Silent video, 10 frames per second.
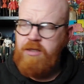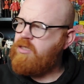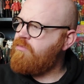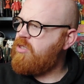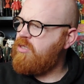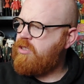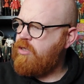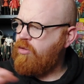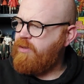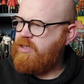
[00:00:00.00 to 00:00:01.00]
There seems to
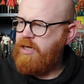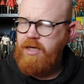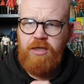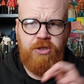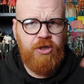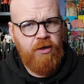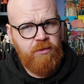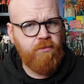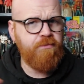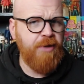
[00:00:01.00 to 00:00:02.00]
still be taking
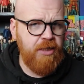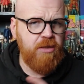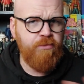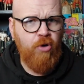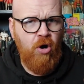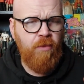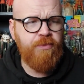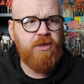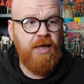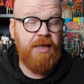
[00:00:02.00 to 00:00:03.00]
certain bits and
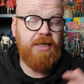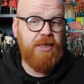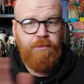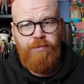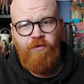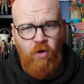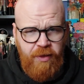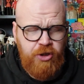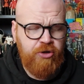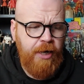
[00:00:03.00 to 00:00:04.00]
bobs that they did
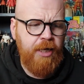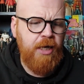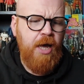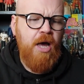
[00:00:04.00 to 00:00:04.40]
before the strike,